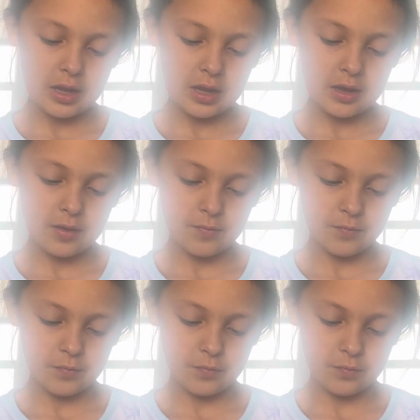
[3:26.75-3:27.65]

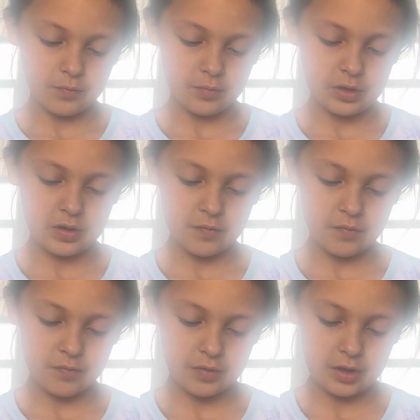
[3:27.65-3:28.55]

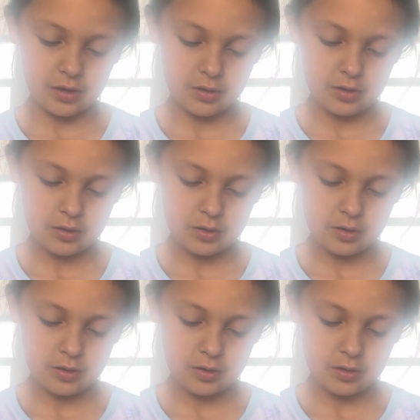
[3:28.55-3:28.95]
everything,